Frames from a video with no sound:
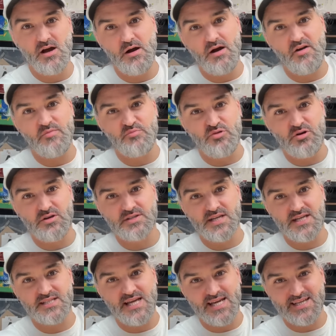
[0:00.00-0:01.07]
I've
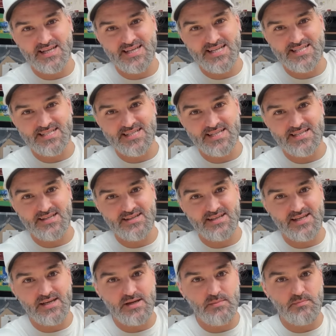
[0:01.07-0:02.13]
processed and listed
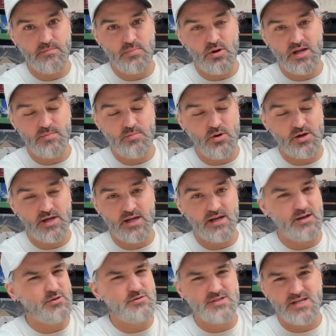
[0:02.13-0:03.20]
the Polly Pocket,
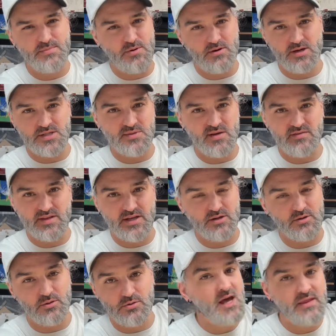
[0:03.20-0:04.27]
Lucy Pockets, whatever they're called.